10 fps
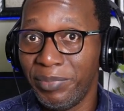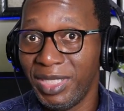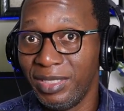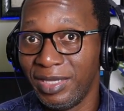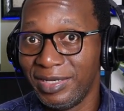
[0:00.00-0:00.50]

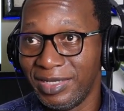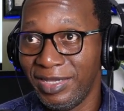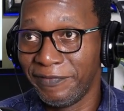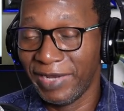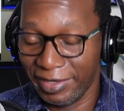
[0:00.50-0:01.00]
B and
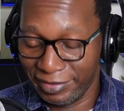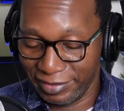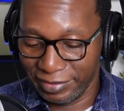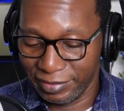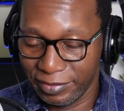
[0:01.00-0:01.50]
E
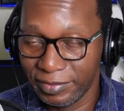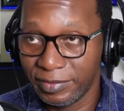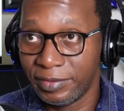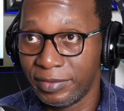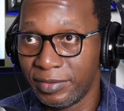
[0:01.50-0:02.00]
flat.
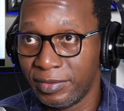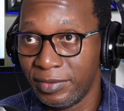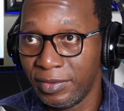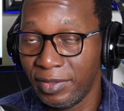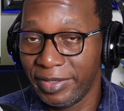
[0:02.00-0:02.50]

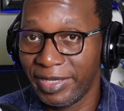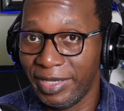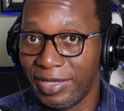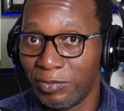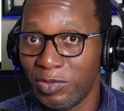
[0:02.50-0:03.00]

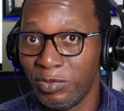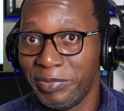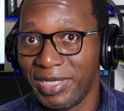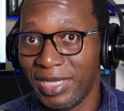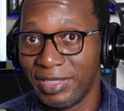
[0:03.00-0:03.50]
Okay, and what
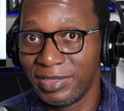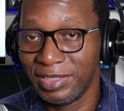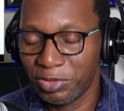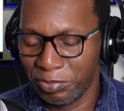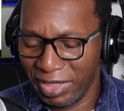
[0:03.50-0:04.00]
would be nice
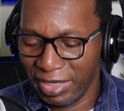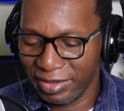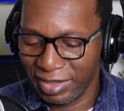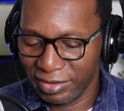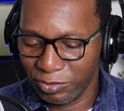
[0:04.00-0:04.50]
is to
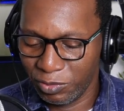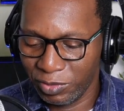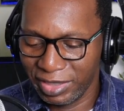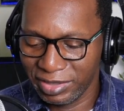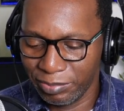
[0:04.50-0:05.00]
play that
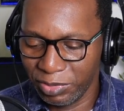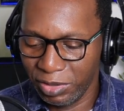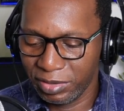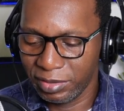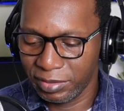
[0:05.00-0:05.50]
chord as a
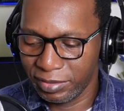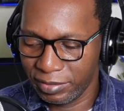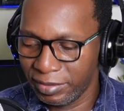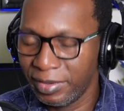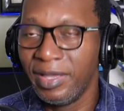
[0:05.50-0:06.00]
block
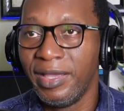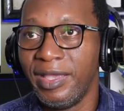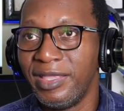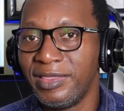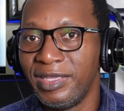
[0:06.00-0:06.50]

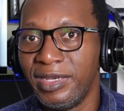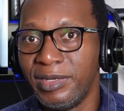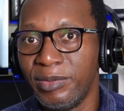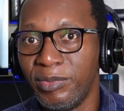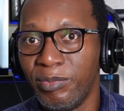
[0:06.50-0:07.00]
and
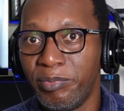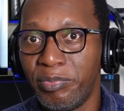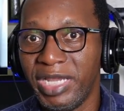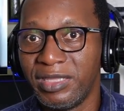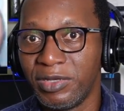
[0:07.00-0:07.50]

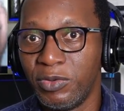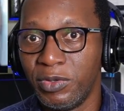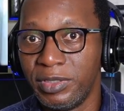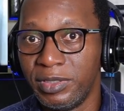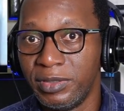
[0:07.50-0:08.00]
then break the
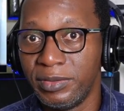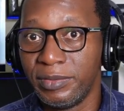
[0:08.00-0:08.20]
chord.